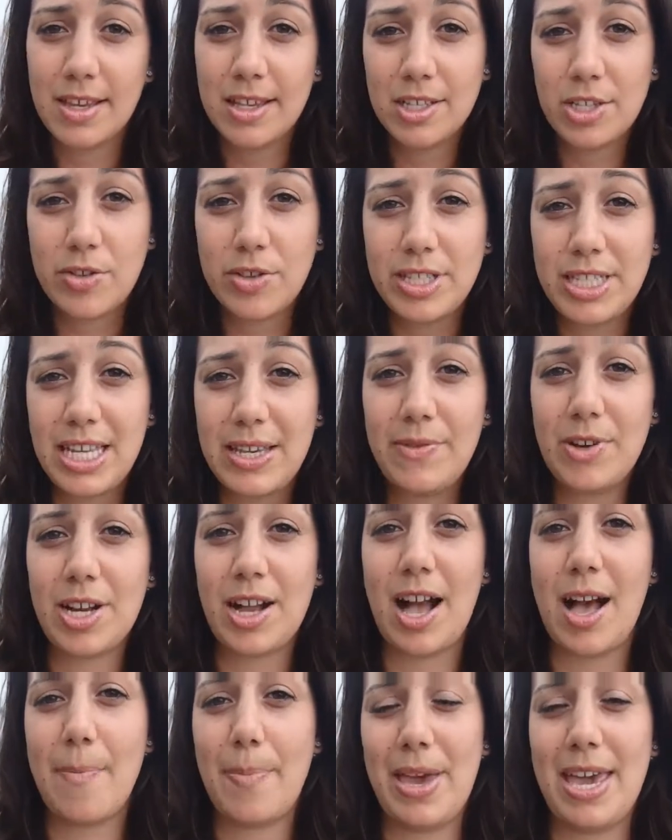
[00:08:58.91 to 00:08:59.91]
So the Diva
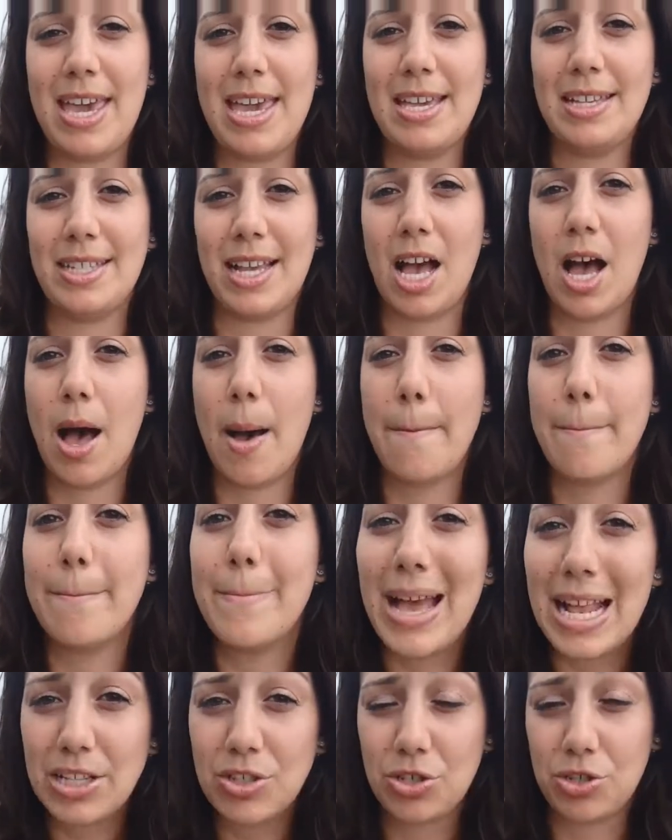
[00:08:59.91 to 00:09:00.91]
Cup is a
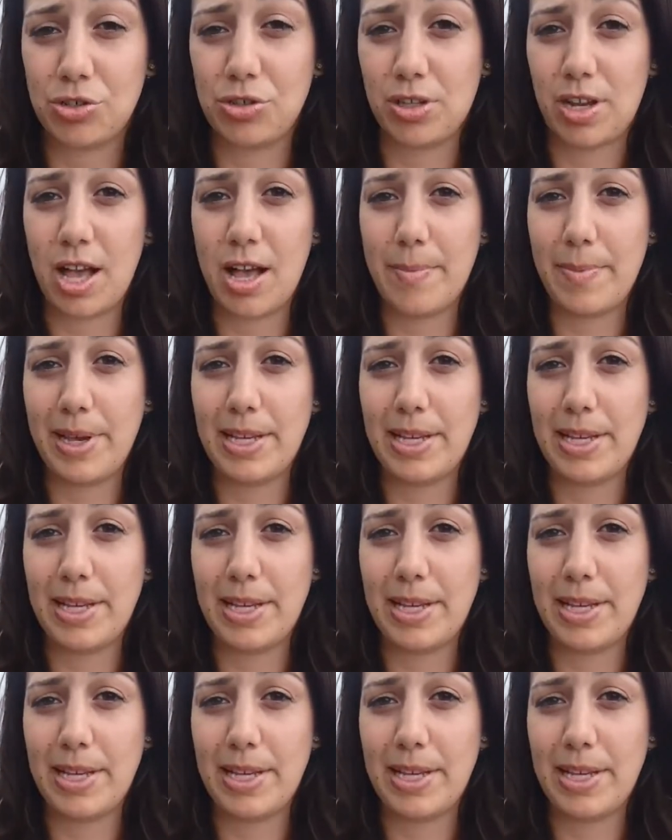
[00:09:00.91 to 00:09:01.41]
menstrual cup.